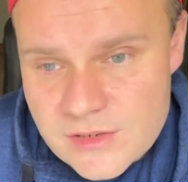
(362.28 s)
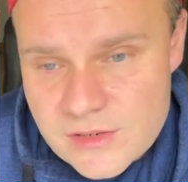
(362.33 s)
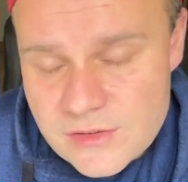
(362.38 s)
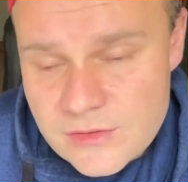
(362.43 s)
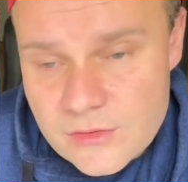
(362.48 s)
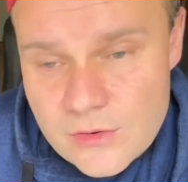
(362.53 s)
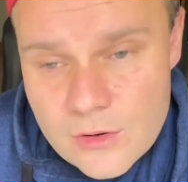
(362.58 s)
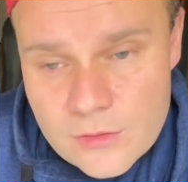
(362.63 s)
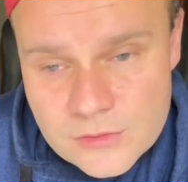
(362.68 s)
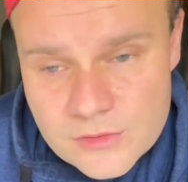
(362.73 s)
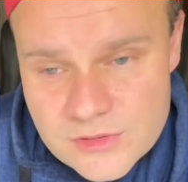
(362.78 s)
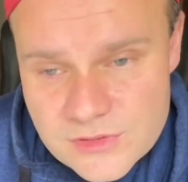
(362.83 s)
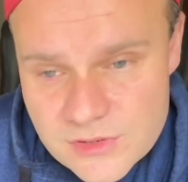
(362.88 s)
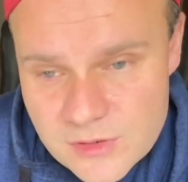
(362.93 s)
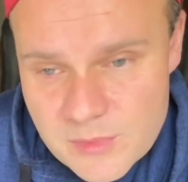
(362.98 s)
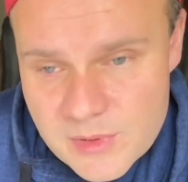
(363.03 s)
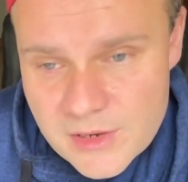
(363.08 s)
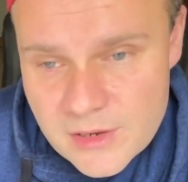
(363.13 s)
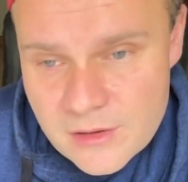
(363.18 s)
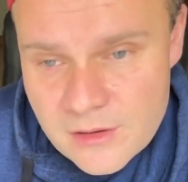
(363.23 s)
and you go to
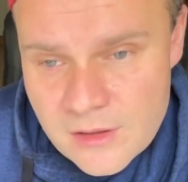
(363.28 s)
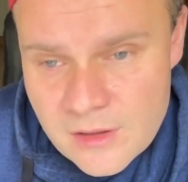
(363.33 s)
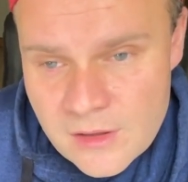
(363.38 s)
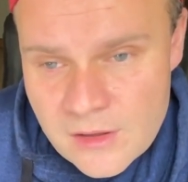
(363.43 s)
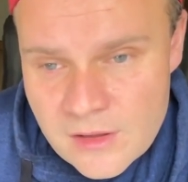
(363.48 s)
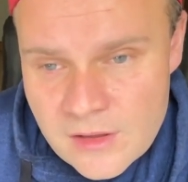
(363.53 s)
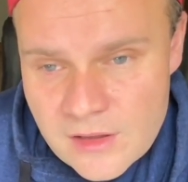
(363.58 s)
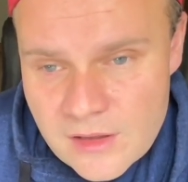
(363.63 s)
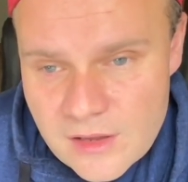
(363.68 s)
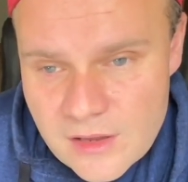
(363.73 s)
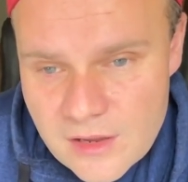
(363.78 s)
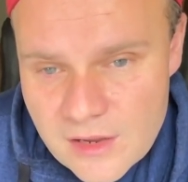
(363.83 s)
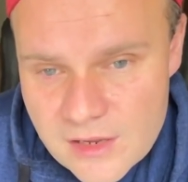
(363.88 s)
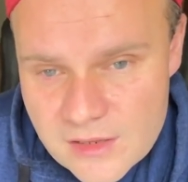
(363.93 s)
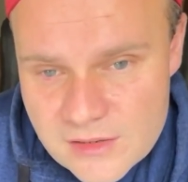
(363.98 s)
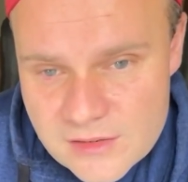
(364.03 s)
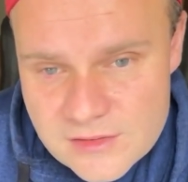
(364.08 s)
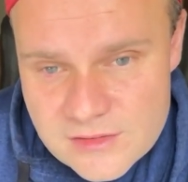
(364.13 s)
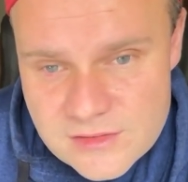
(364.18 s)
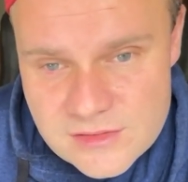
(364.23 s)
Serbia,
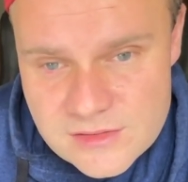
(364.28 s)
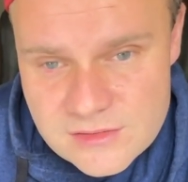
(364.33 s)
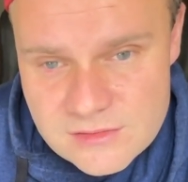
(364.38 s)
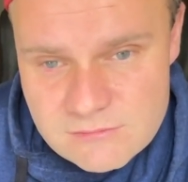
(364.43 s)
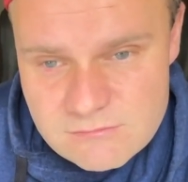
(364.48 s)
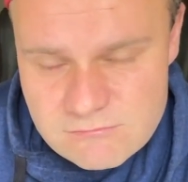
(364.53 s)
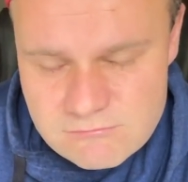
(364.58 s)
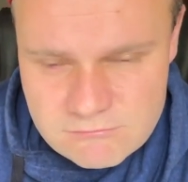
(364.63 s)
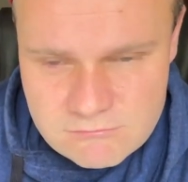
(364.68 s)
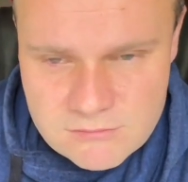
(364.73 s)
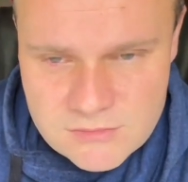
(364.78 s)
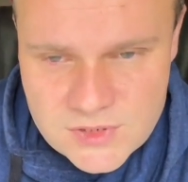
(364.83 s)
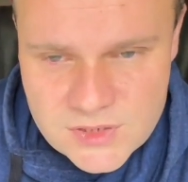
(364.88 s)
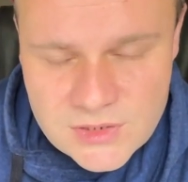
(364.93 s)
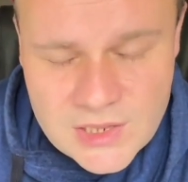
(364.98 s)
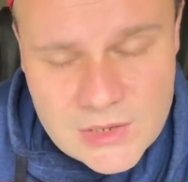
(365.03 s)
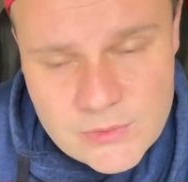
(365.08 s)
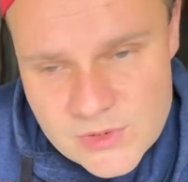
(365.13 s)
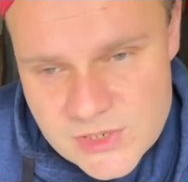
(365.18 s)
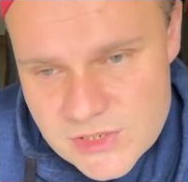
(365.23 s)
the
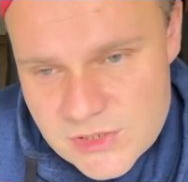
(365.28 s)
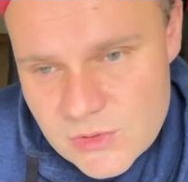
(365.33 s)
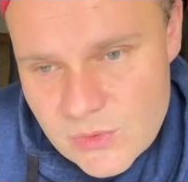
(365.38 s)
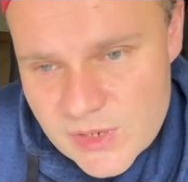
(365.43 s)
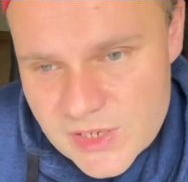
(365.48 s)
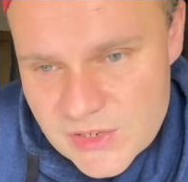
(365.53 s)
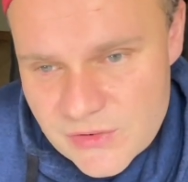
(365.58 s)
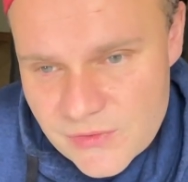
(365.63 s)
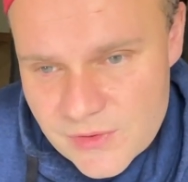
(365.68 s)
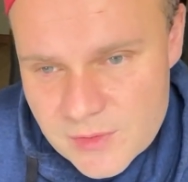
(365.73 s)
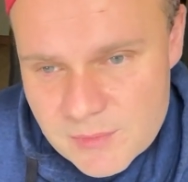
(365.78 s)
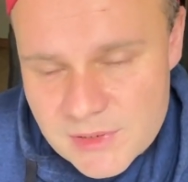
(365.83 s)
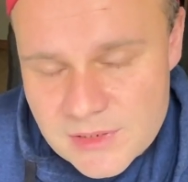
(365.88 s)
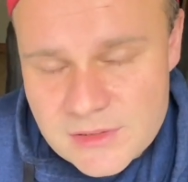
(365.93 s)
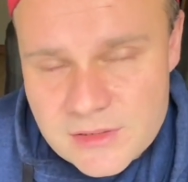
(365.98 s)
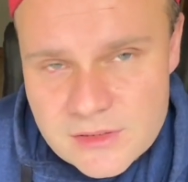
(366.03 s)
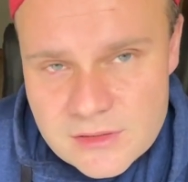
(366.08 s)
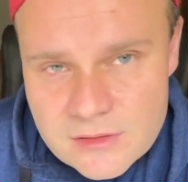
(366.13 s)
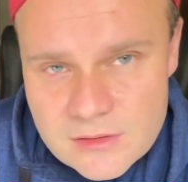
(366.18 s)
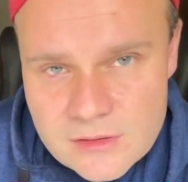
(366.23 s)
language is quite different,
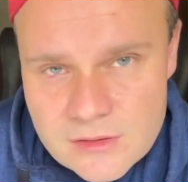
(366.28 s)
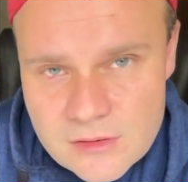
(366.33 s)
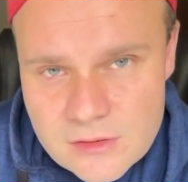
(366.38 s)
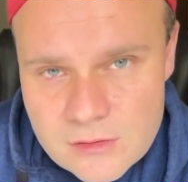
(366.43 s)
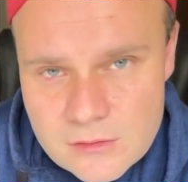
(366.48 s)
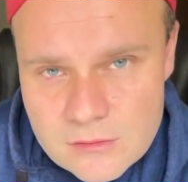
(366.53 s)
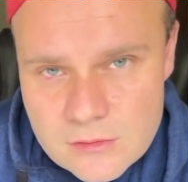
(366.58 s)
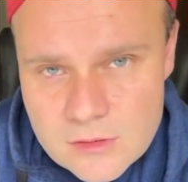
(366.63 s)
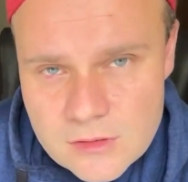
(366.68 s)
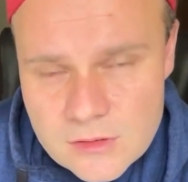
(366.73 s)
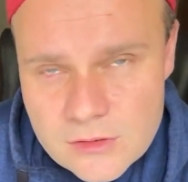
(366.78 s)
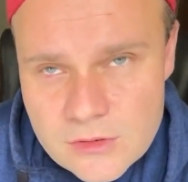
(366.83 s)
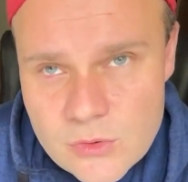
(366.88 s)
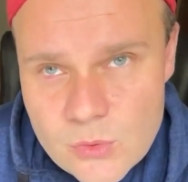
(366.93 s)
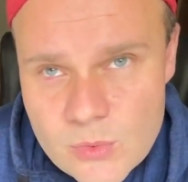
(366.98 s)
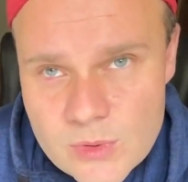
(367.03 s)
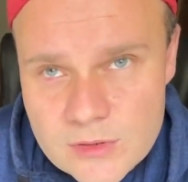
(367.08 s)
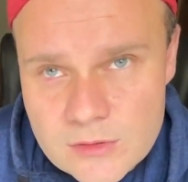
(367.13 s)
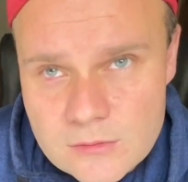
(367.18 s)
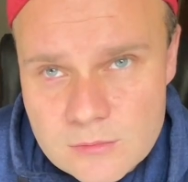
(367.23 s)
but you
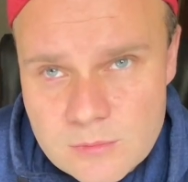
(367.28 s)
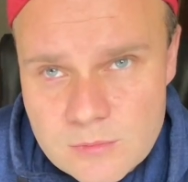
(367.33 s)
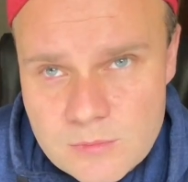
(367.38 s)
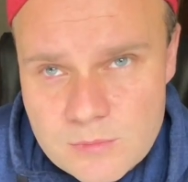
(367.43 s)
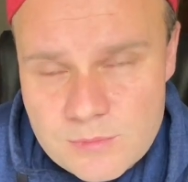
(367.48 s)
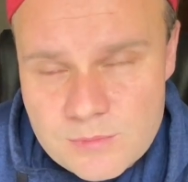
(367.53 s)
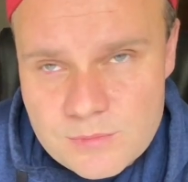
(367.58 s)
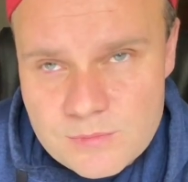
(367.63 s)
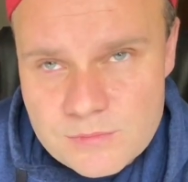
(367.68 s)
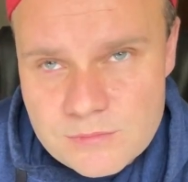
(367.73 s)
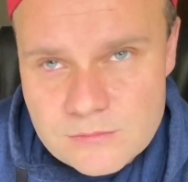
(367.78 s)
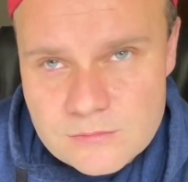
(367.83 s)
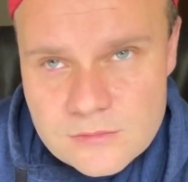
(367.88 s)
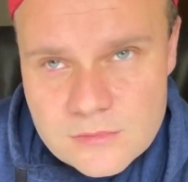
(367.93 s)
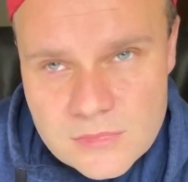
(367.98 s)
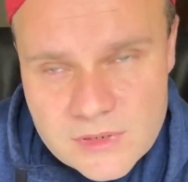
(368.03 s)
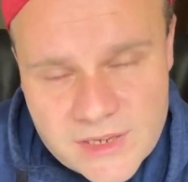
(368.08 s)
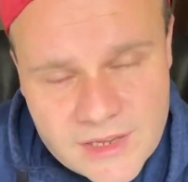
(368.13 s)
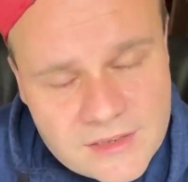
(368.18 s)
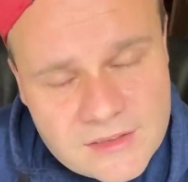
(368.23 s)
will
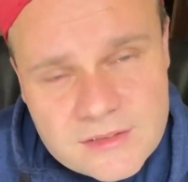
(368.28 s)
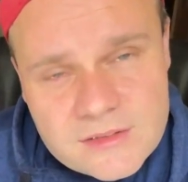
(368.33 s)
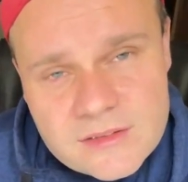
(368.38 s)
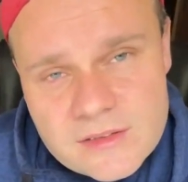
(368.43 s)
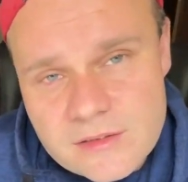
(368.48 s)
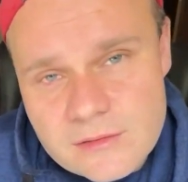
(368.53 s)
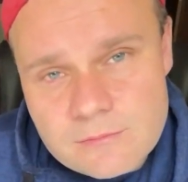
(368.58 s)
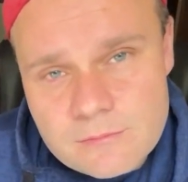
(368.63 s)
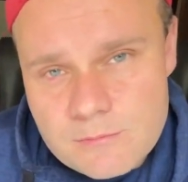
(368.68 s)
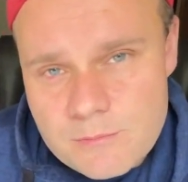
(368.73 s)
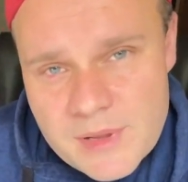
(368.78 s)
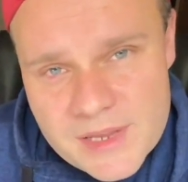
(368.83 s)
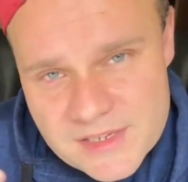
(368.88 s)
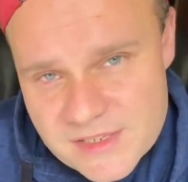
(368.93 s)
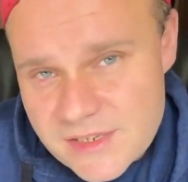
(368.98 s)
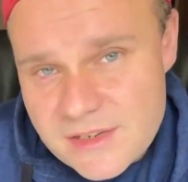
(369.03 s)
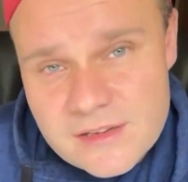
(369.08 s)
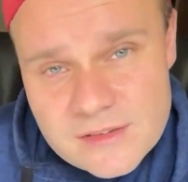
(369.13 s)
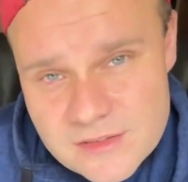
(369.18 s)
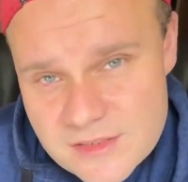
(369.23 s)
get the
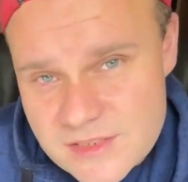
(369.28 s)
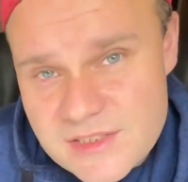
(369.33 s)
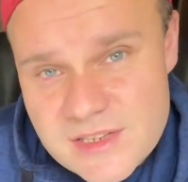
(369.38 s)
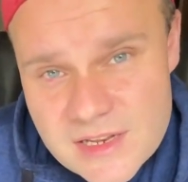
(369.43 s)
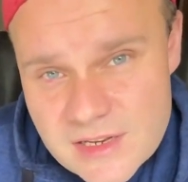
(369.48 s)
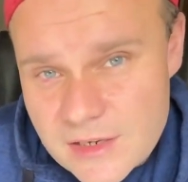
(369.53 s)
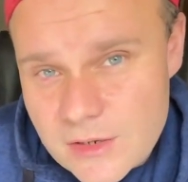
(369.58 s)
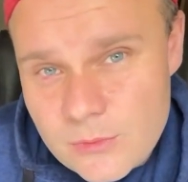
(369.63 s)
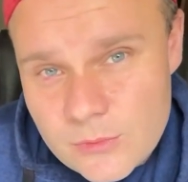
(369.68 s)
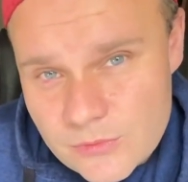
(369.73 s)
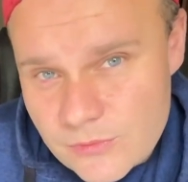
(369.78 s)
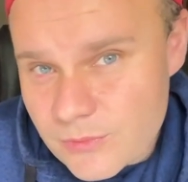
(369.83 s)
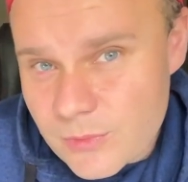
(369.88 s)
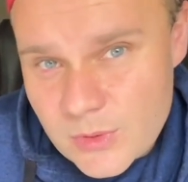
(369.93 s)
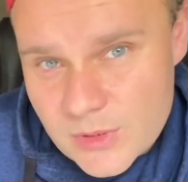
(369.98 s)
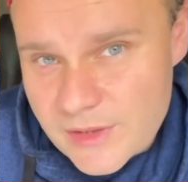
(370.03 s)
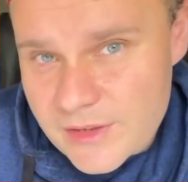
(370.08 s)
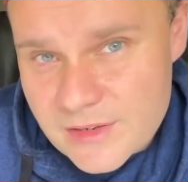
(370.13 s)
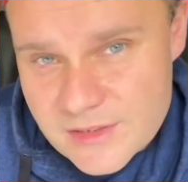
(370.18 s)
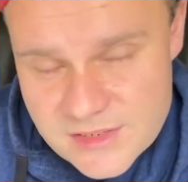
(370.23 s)
basic understanding of
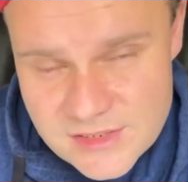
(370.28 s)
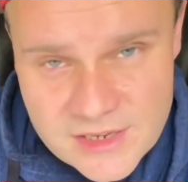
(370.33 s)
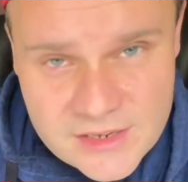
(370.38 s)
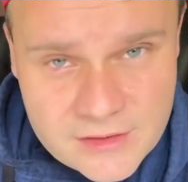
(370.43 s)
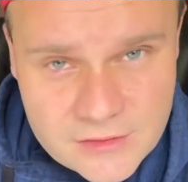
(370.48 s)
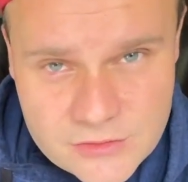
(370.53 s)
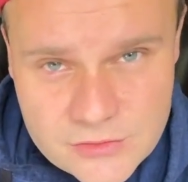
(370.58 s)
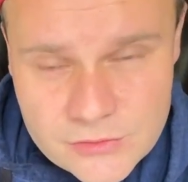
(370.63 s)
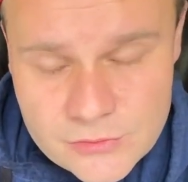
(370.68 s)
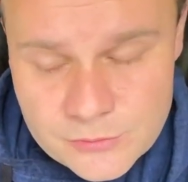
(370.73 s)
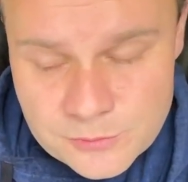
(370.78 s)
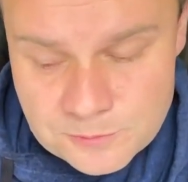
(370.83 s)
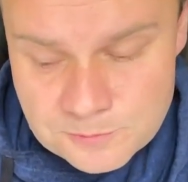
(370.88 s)
what they're saying to you.